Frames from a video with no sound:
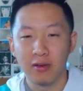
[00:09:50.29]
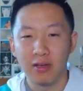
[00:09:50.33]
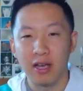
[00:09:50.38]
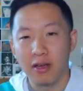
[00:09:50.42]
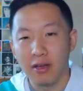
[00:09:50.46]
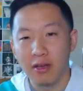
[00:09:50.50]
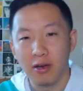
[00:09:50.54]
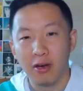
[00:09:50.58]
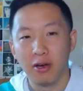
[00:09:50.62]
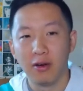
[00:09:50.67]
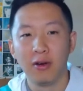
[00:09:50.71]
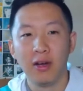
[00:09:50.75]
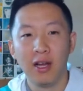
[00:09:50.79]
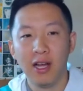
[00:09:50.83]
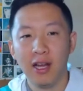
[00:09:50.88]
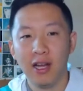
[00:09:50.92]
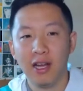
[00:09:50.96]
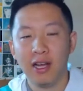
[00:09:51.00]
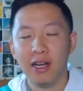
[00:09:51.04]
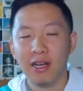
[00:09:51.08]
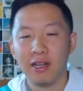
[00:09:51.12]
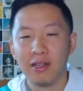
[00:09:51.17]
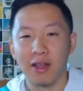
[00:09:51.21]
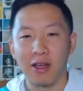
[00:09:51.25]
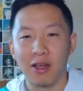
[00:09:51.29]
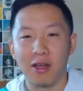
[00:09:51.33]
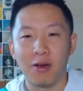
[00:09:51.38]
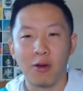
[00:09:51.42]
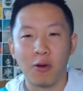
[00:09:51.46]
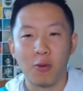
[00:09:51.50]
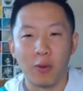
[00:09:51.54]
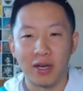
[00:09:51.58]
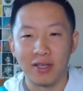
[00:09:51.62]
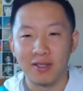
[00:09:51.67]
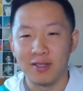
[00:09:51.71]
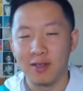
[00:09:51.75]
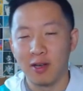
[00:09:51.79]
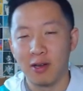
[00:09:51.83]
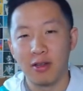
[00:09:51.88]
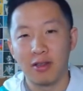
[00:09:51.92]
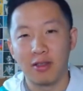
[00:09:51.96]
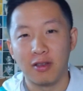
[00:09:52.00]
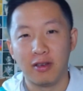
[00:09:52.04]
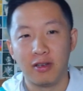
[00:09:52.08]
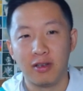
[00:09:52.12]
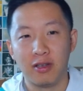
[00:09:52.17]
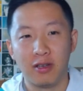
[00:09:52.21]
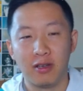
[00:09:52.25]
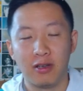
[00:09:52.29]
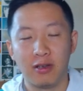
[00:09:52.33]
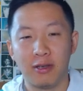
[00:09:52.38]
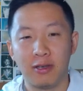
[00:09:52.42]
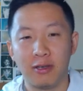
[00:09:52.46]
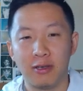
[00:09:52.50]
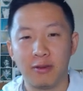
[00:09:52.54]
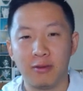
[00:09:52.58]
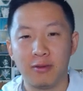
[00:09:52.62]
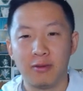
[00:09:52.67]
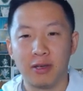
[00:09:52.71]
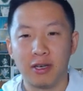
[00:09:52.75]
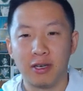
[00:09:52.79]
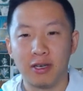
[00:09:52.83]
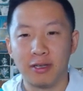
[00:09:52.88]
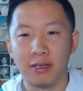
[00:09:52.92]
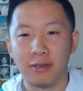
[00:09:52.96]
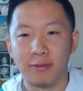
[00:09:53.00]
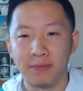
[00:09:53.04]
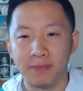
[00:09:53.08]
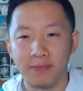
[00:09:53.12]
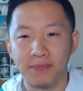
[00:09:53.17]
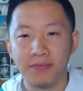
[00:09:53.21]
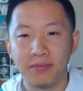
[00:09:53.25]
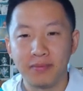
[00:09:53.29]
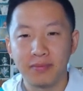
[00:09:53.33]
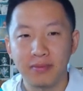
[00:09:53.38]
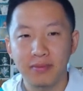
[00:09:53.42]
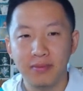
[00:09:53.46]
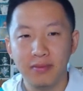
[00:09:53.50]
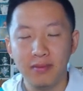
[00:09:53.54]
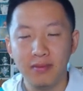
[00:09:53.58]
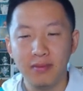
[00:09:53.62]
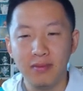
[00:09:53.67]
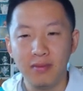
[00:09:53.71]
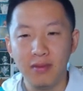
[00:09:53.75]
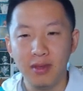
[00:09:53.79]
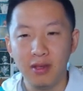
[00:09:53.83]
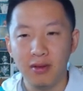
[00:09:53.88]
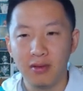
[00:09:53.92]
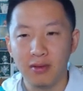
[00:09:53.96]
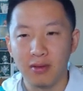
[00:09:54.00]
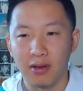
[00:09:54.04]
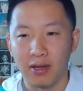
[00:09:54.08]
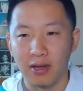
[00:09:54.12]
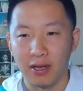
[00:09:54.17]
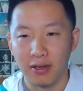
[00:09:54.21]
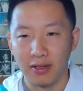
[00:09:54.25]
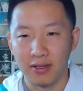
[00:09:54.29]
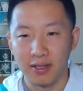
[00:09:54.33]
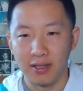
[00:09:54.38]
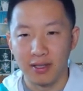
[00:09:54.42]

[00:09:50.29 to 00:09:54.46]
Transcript: yeah, you know, like when I saw that the... okay, let's